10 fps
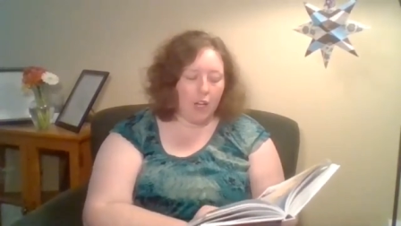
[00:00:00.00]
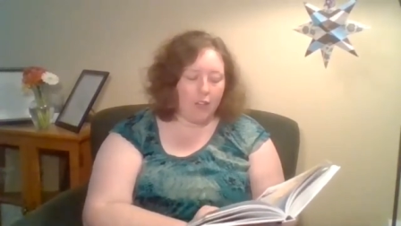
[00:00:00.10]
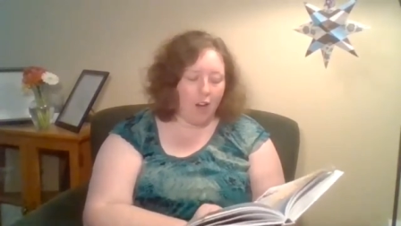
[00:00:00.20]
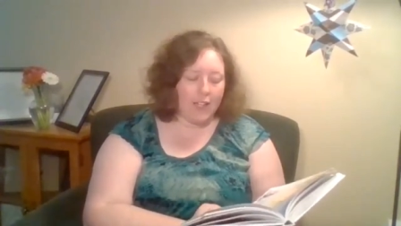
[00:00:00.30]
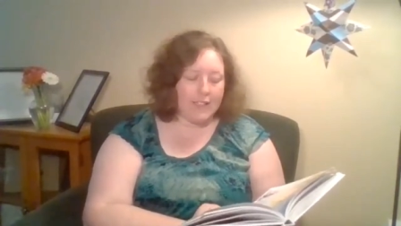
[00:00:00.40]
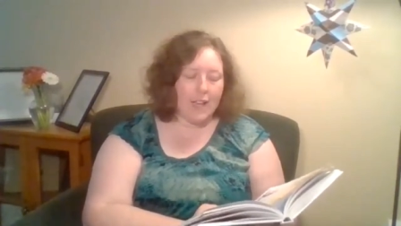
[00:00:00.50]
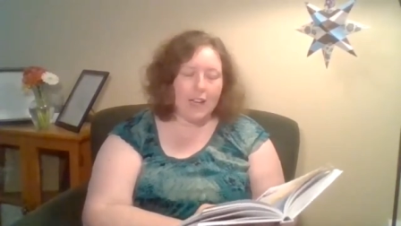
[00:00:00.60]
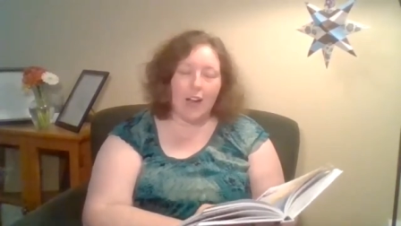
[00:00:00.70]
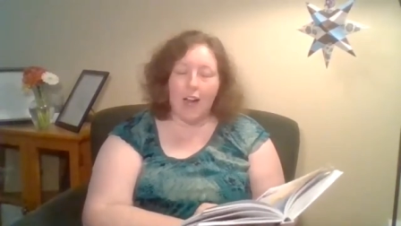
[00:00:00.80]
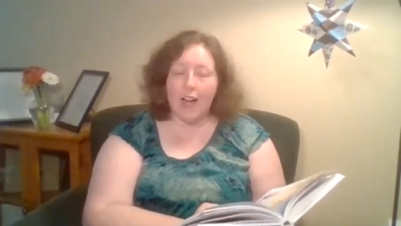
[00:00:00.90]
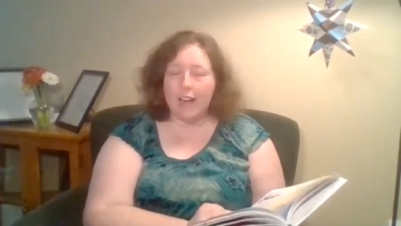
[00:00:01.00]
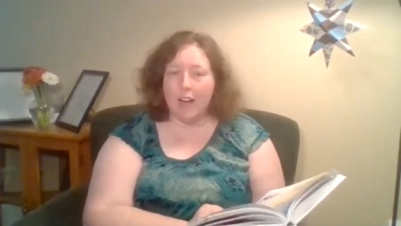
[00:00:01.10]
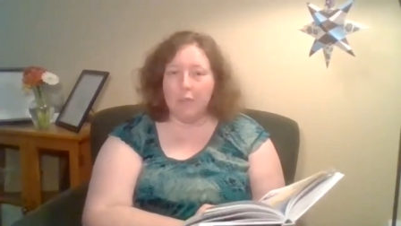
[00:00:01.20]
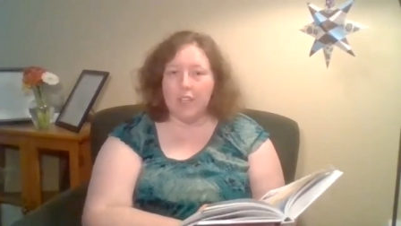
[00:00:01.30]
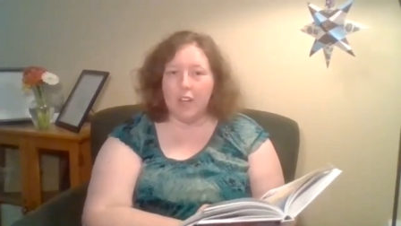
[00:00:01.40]
God said, I
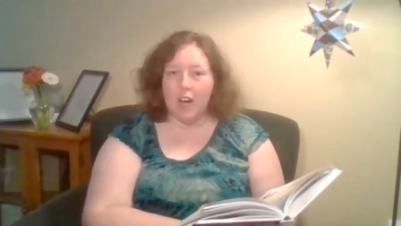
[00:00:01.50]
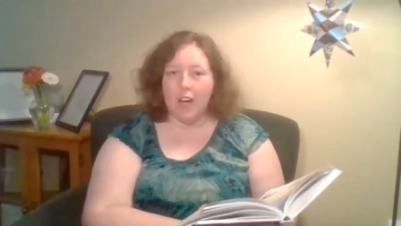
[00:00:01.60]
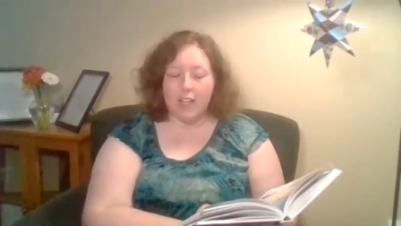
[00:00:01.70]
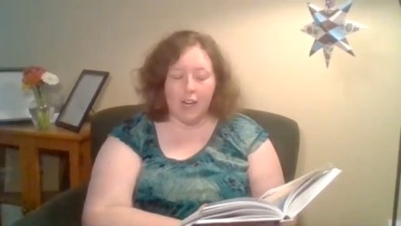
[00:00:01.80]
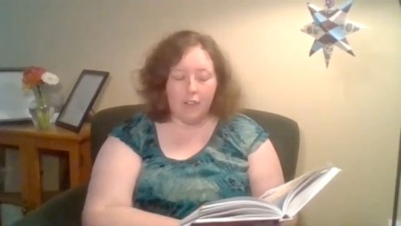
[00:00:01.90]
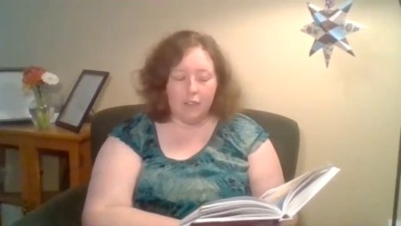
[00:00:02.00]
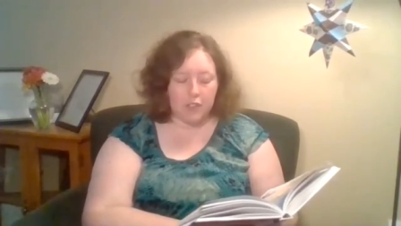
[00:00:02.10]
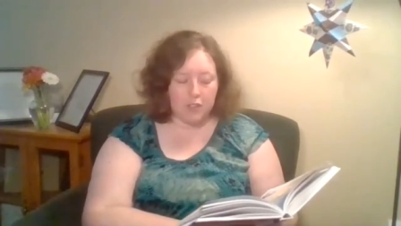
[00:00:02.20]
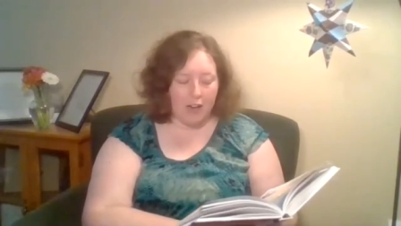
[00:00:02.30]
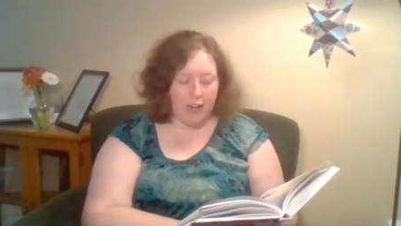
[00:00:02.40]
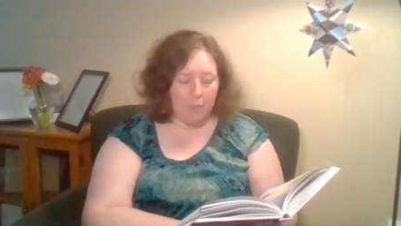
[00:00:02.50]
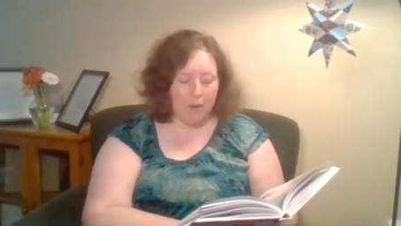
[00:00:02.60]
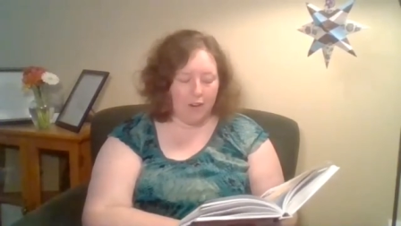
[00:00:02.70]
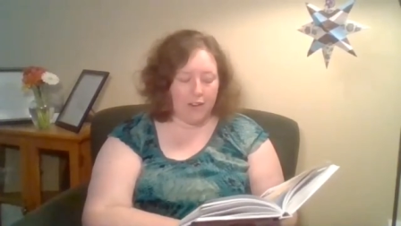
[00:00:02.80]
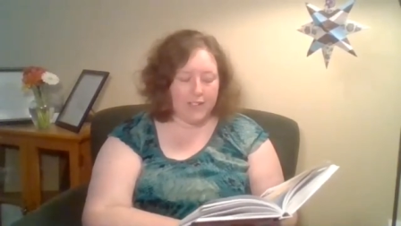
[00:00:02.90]
am the God of your
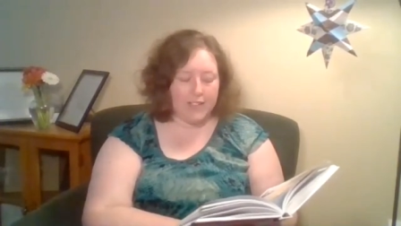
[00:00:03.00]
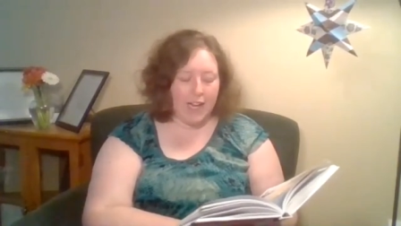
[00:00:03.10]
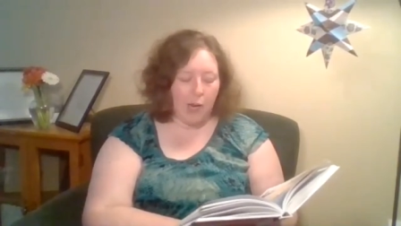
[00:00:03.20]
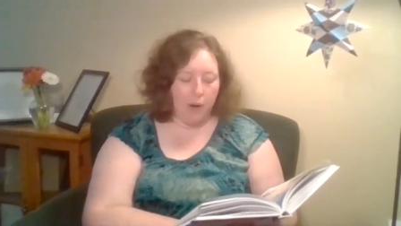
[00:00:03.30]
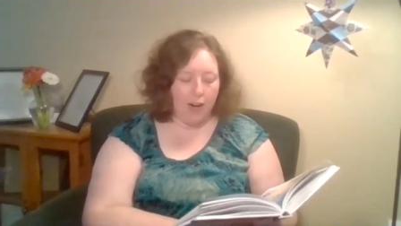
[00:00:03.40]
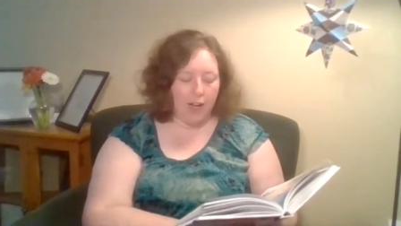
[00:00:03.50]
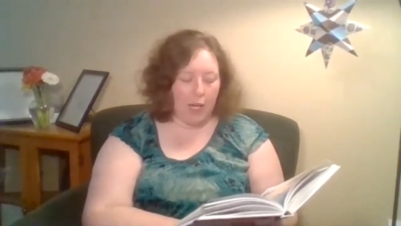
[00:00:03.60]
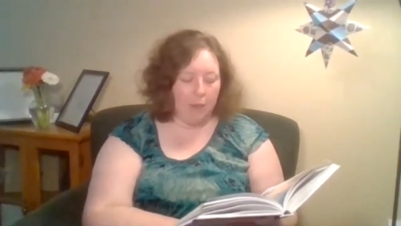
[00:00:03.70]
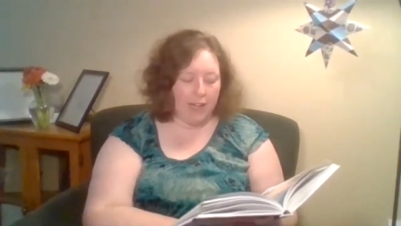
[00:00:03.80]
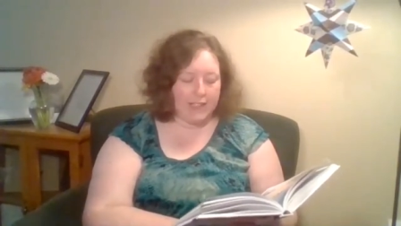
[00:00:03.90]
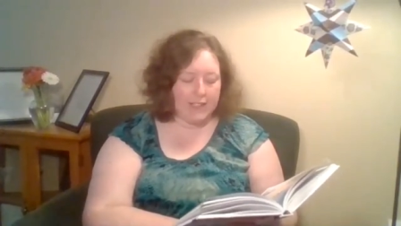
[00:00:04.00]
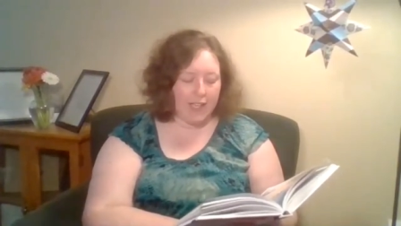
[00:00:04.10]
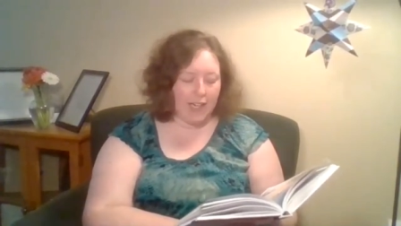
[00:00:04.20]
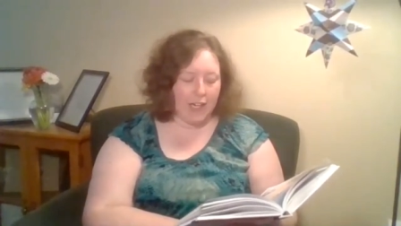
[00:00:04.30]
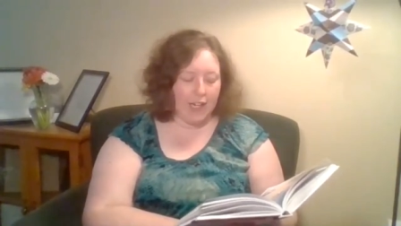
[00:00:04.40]
grandparents, Abraham and
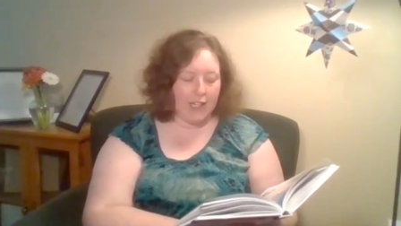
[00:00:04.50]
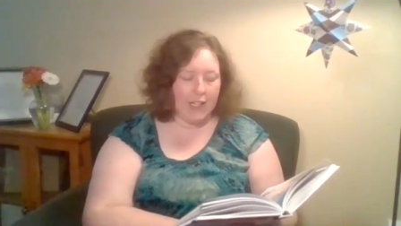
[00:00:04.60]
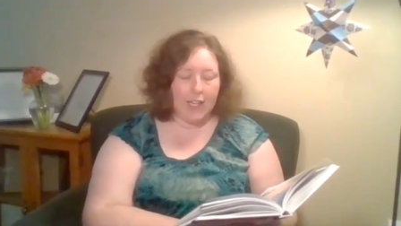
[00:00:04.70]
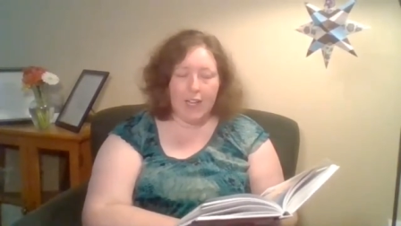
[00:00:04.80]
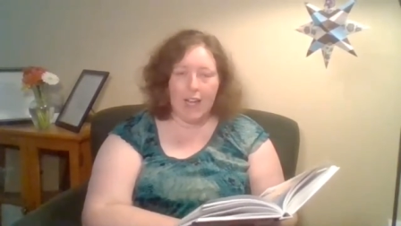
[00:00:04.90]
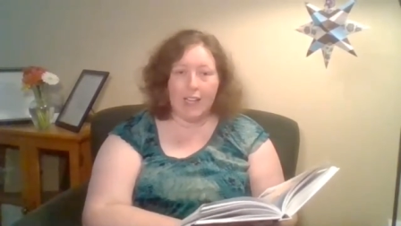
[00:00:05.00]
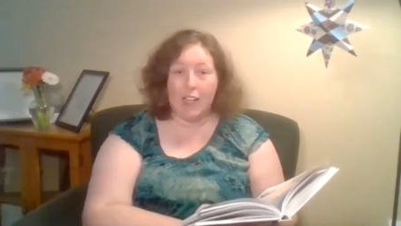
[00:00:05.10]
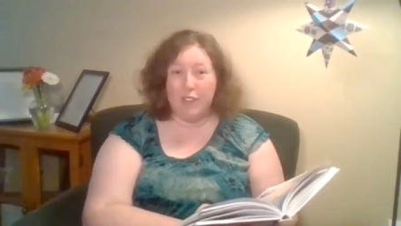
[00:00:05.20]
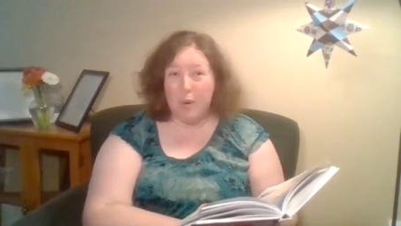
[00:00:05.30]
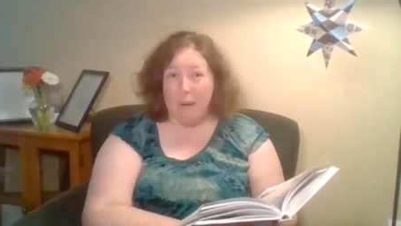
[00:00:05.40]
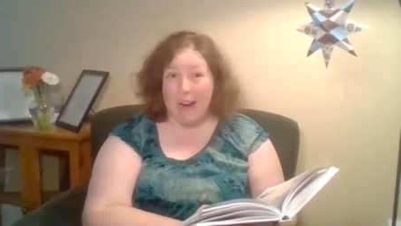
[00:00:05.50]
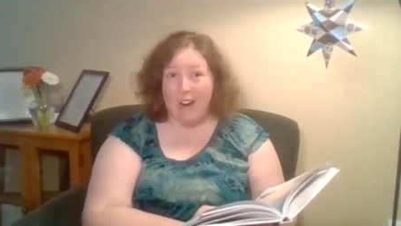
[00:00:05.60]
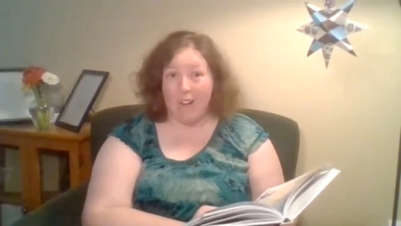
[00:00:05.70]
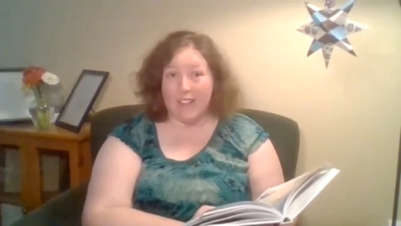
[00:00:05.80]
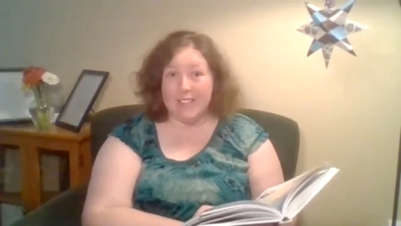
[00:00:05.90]
Sarah, and of your
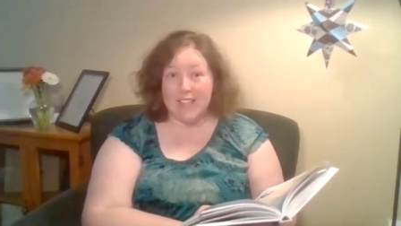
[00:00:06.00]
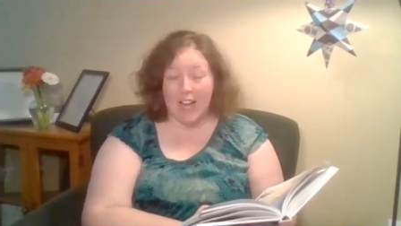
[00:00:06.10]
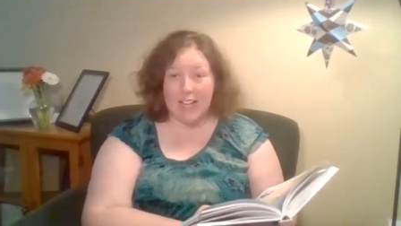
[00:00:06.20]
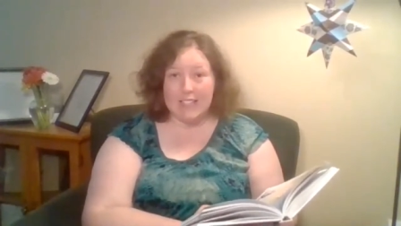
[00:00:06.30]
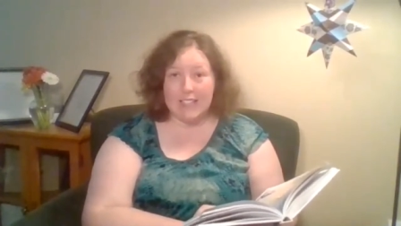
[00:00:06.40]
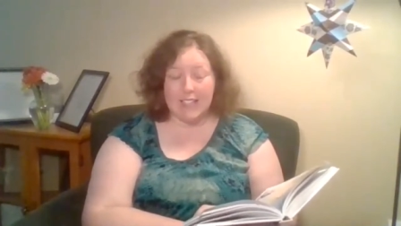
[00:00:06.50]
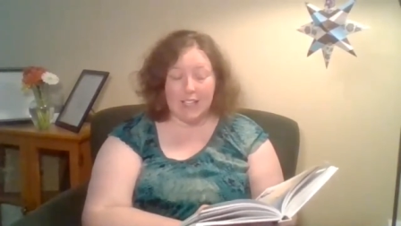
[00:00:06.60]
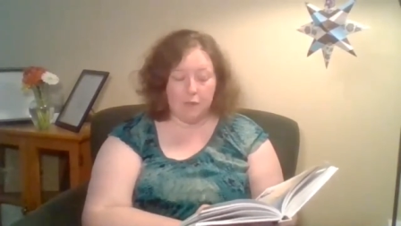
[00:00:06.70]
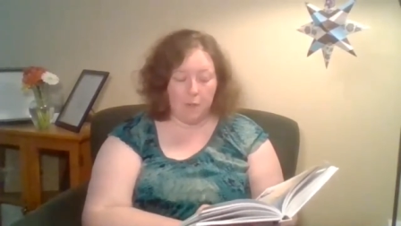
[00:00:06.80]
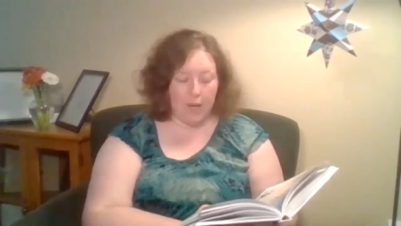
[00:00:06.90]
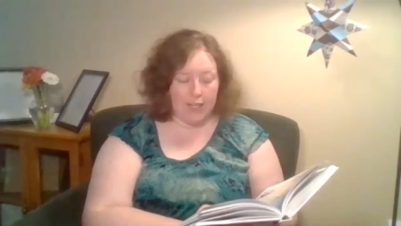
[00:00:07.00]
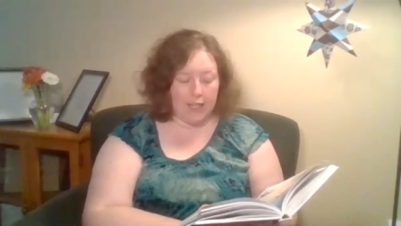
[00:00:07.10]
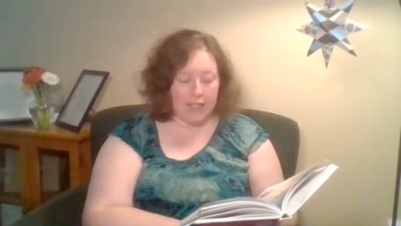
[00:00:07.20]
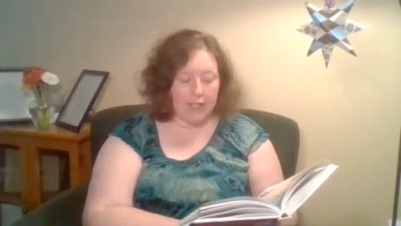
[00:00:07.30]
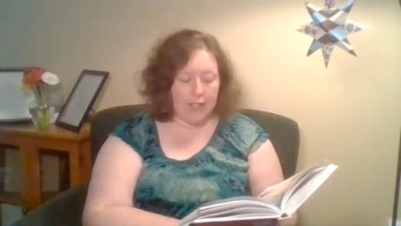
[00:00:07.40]
parents, Isaac and Rebekah.